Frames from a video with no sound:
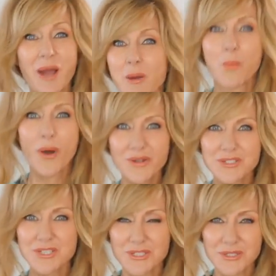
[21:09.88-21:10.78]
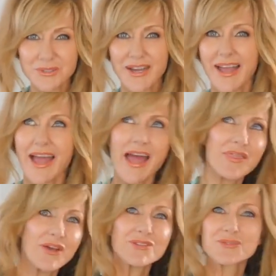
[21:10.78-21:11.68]
buy one or two,
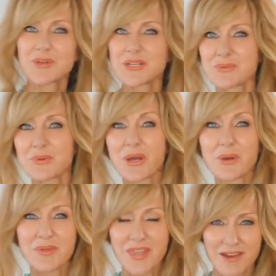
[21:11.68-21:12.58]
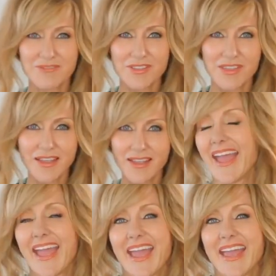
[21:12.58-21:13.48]
and those rings will go with everything
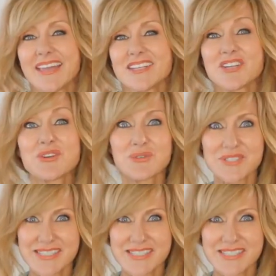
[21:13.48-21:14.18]
and you're